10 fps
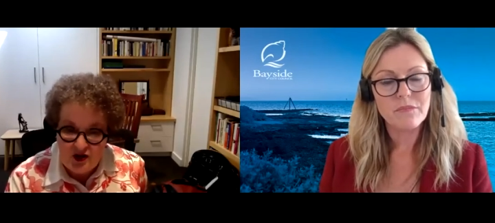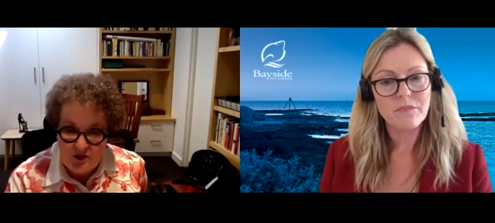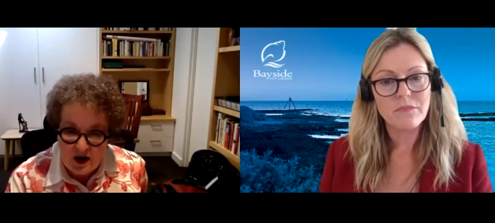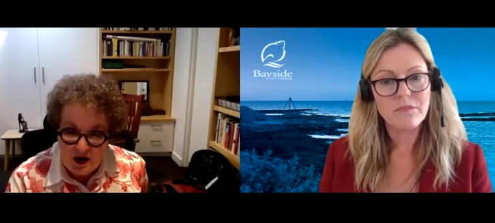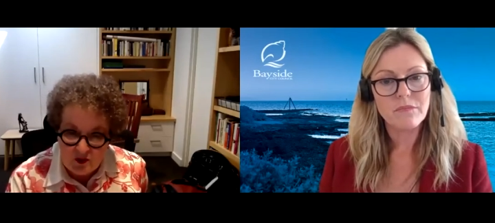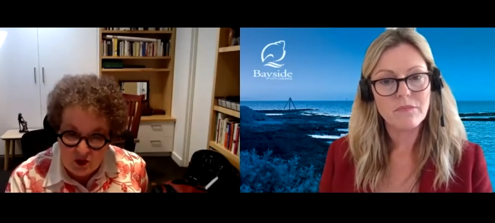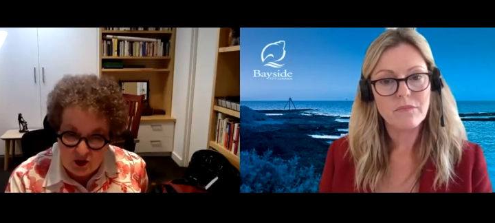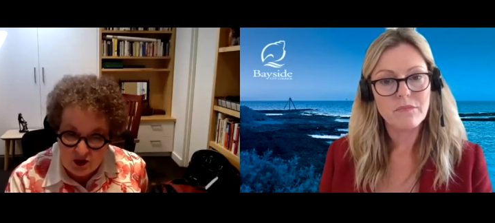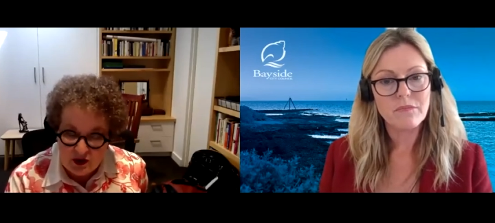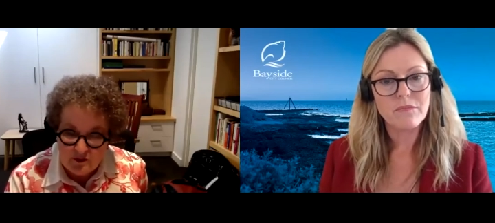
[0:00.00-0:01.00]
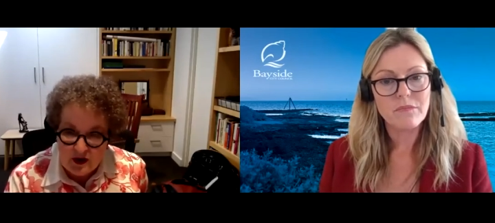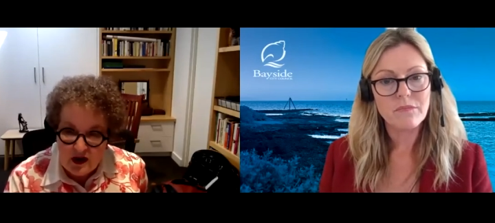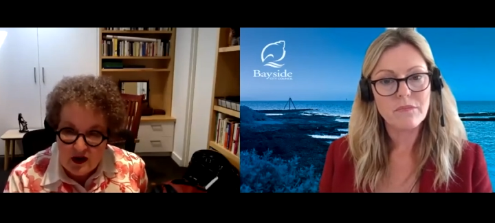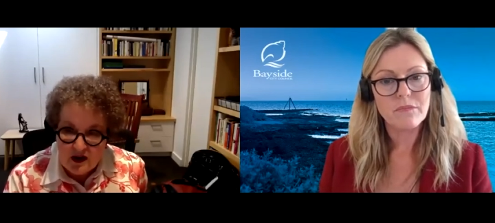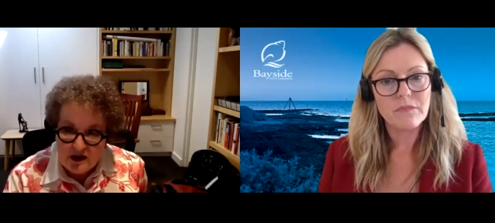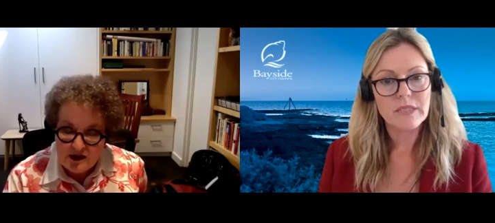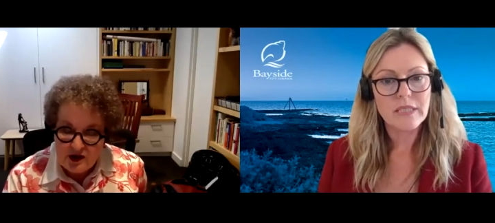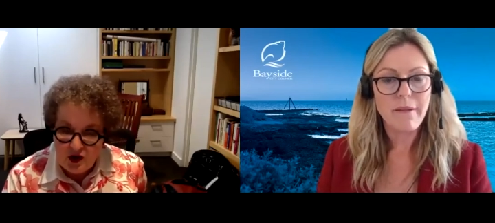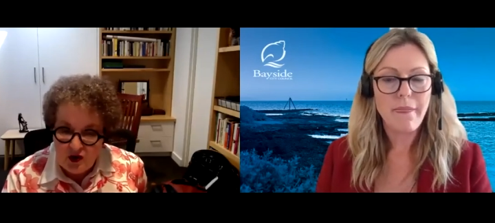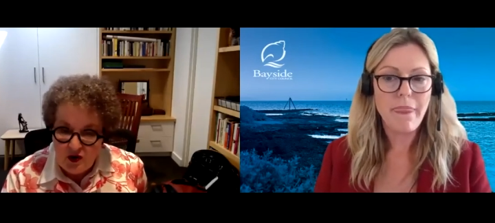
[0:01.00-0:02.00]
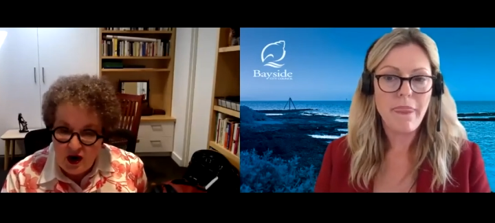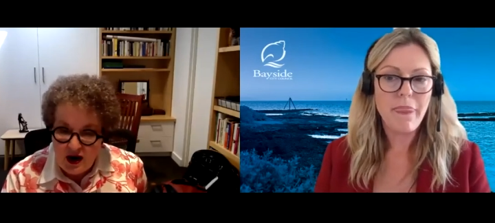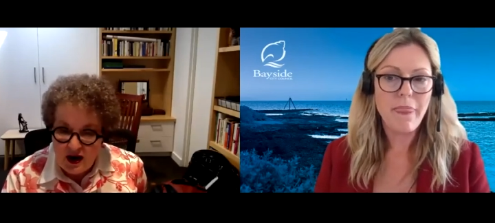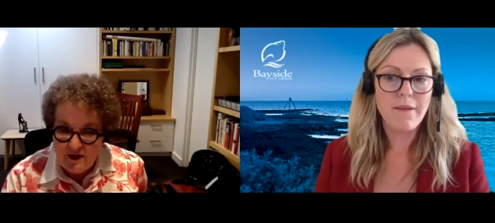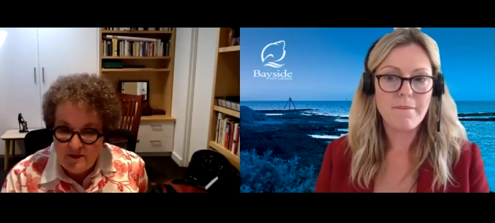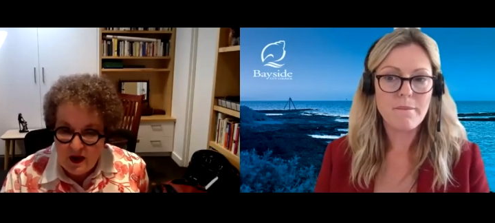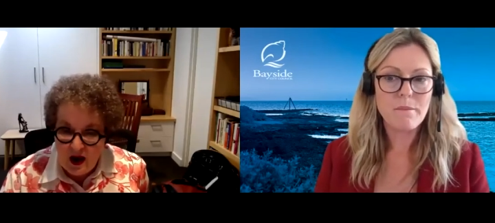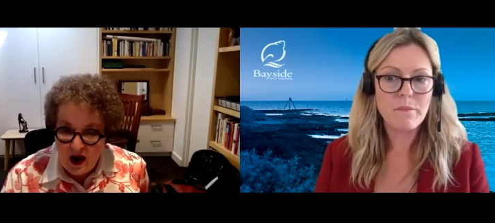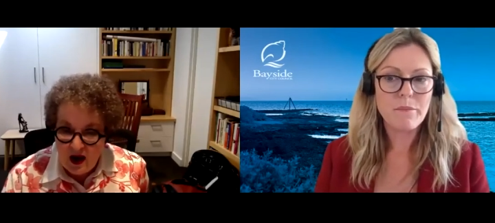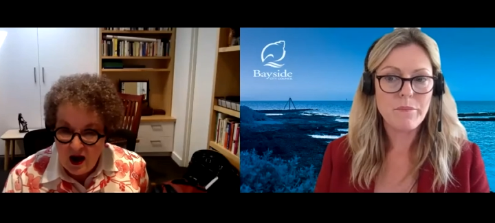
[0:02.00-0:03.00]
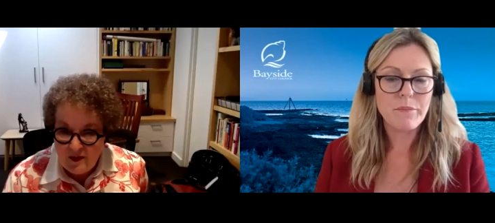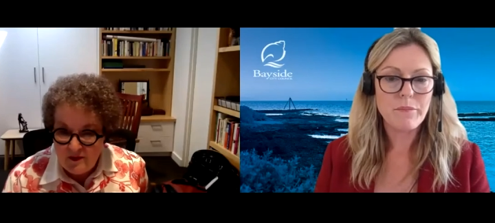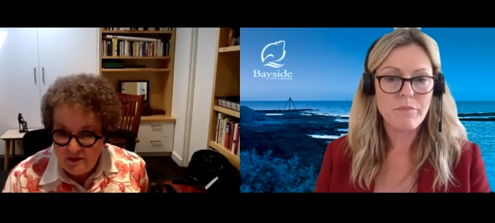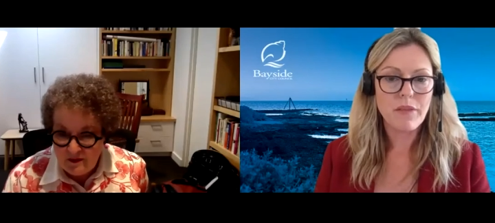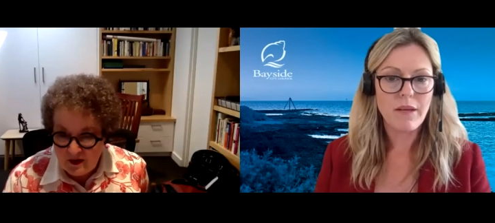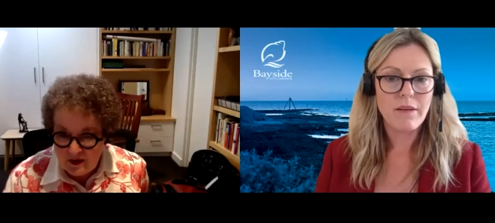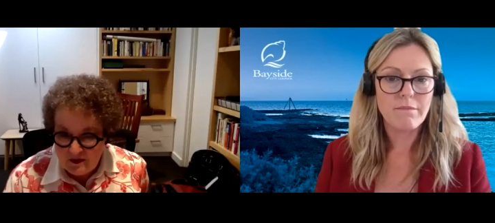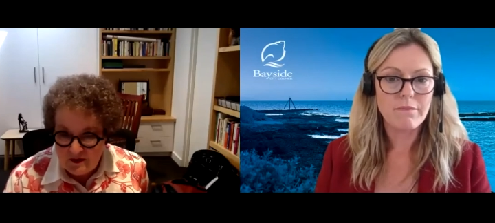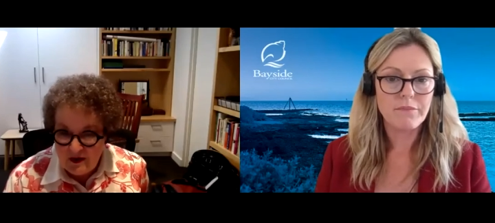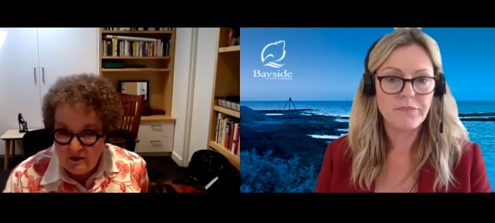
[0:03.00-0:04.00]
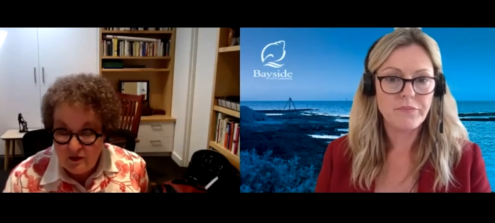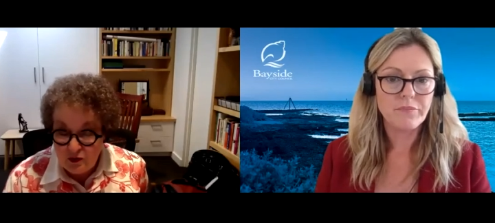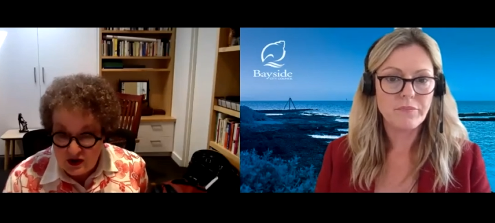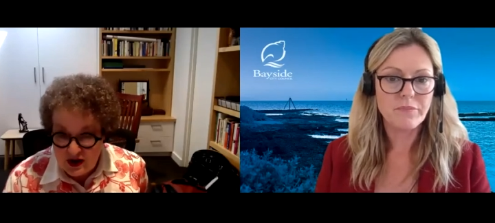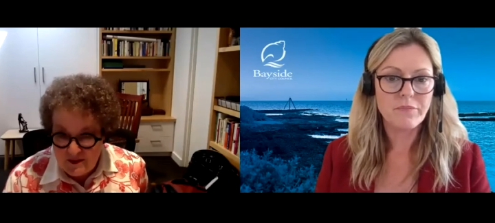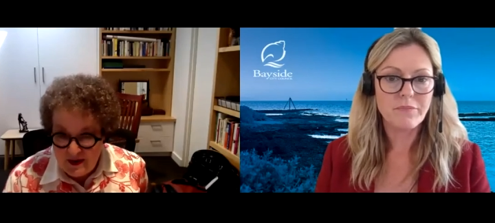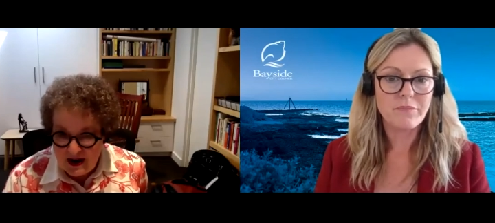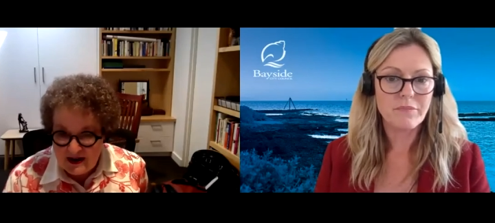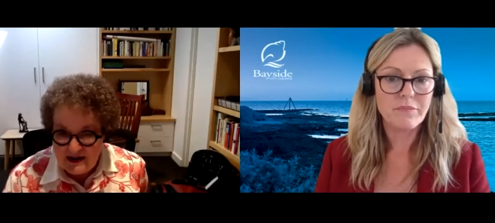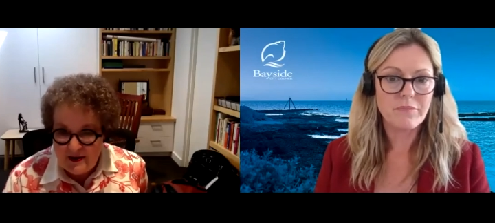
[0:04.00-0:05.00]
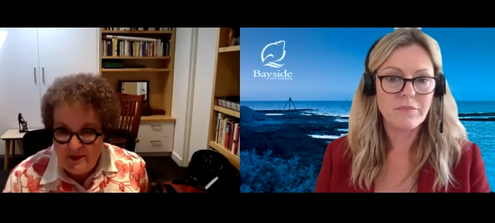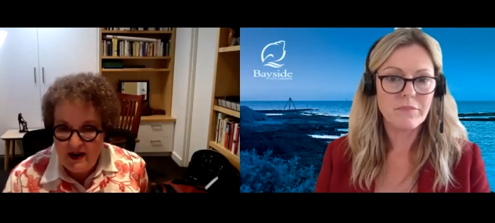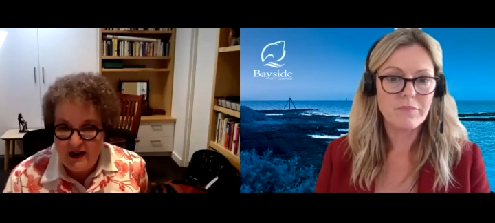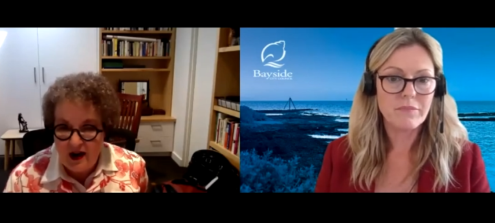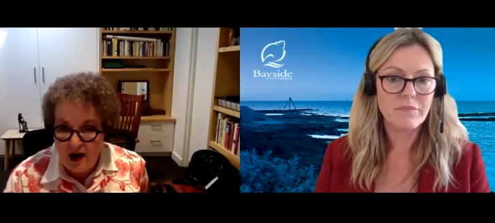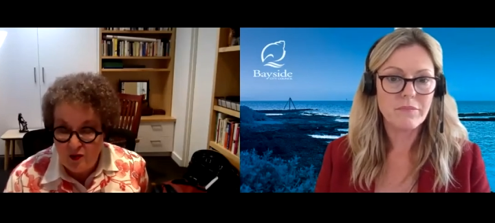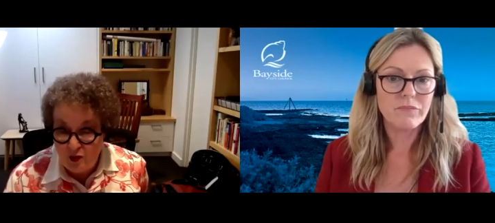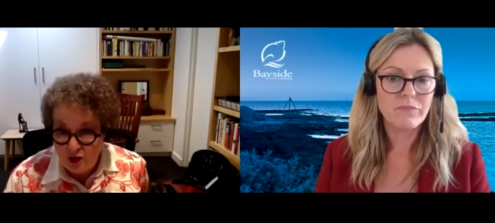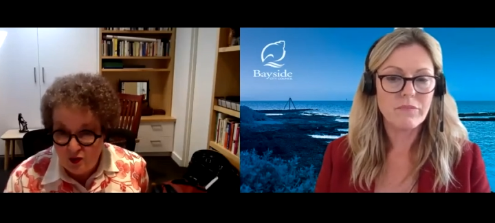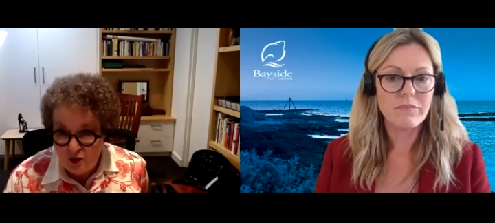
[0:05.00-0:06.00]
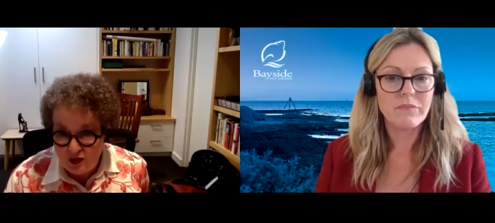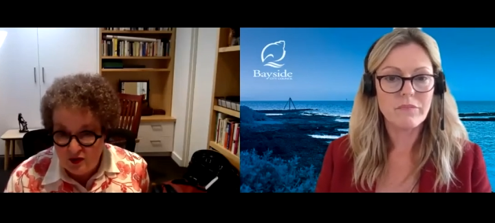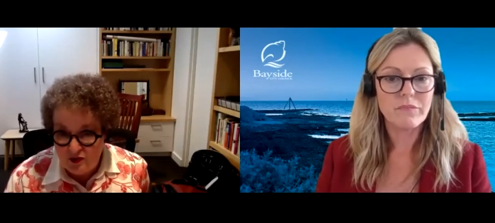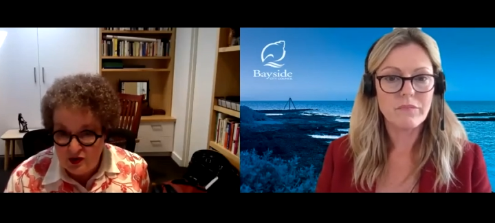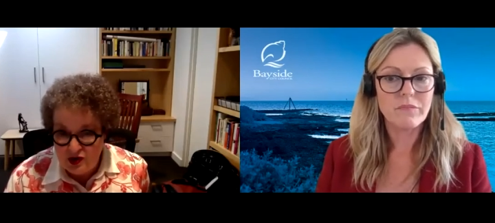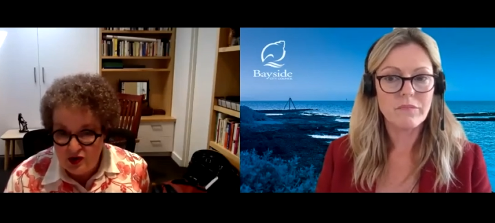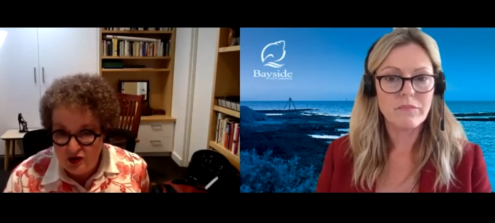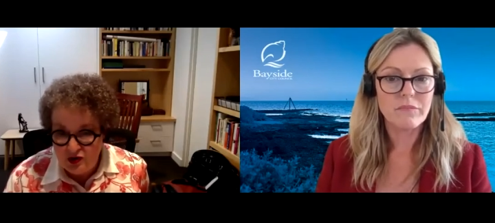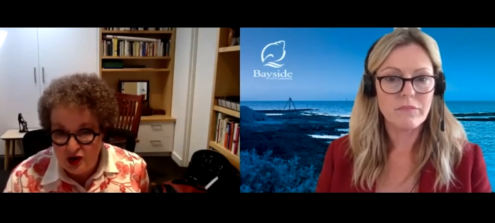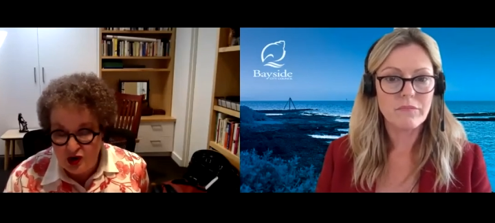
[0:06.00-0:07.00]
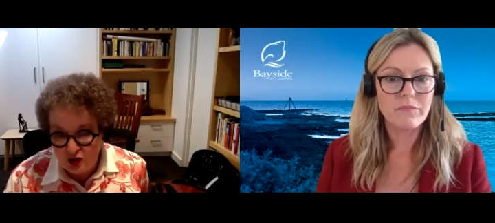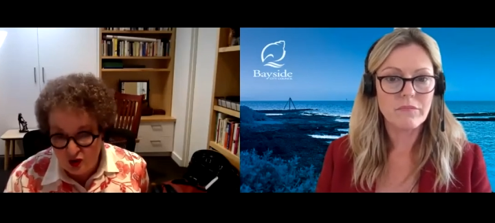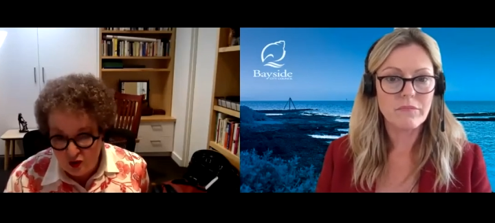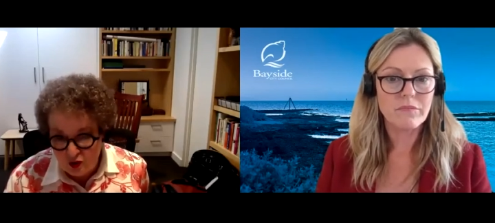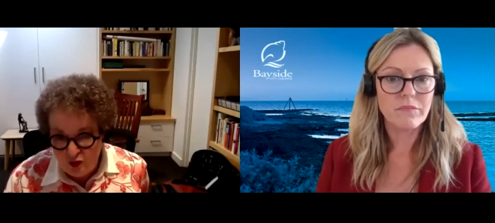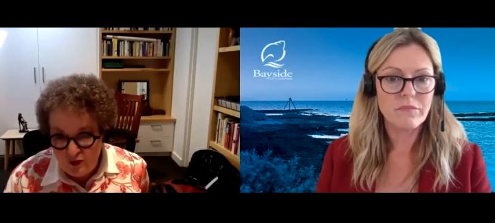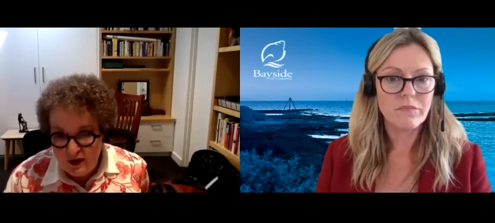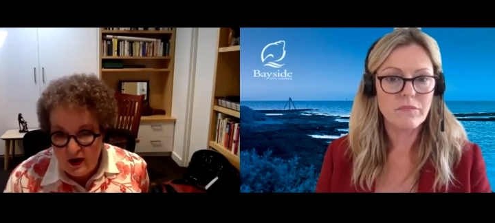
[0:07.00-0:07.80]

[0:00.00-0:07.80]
Speaker 1: my work. So uh, I, am a, a, full time academic. I work with a research group